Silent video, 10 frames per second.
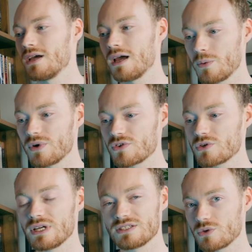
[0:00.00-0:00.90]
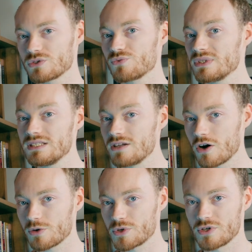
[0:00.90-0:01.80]
However, it's also really
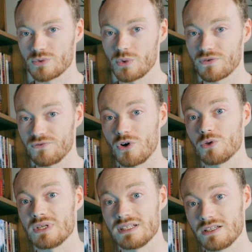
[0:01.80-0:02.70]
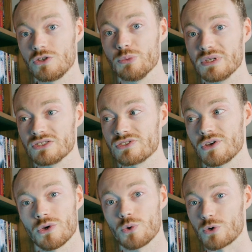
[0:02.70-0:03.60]
dark because we are following the humans
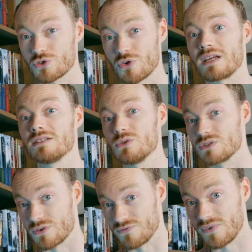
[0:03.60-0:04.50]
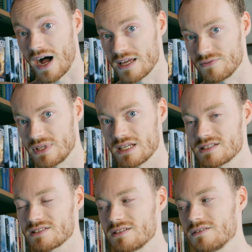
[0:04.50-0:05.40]
who are trying to survive
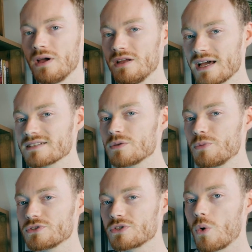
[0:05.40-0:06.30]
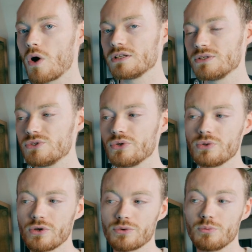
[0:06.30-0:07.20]
this. And as the books go on, you do
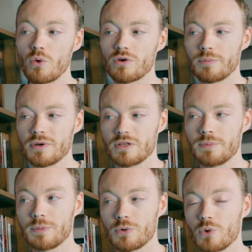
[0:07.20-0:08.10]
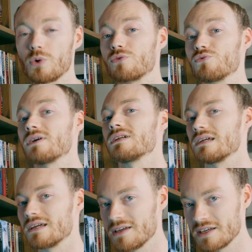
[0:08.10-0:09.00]
learn more about the people who are
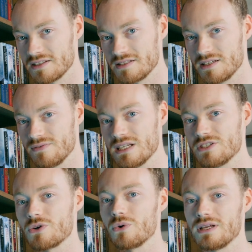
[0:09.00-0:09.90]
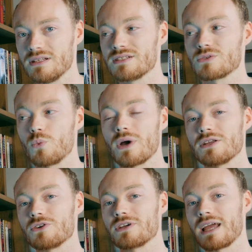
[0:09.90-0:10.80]
running the TV show and this
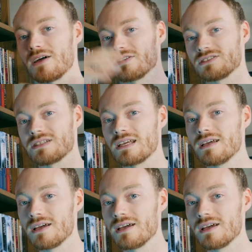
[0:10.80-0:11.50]
wider galaxy